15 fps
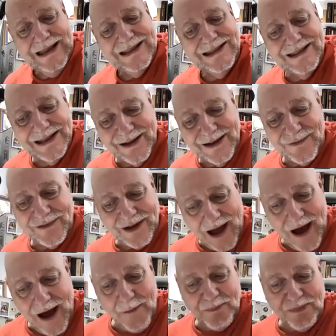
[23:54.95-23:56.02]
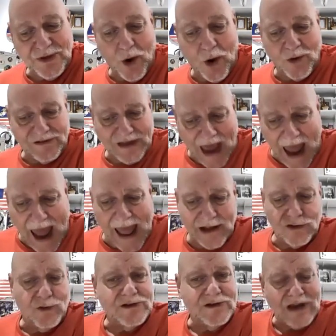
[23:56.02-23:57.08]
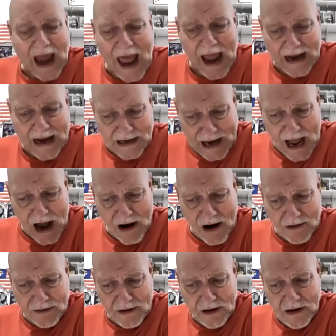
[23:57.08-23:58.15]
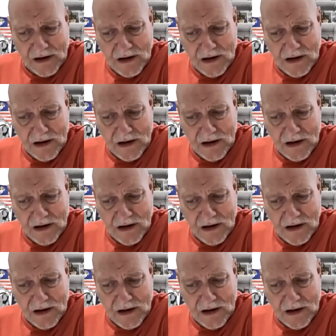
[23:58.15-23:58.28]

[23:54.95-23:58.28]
lift up those hands which hang down,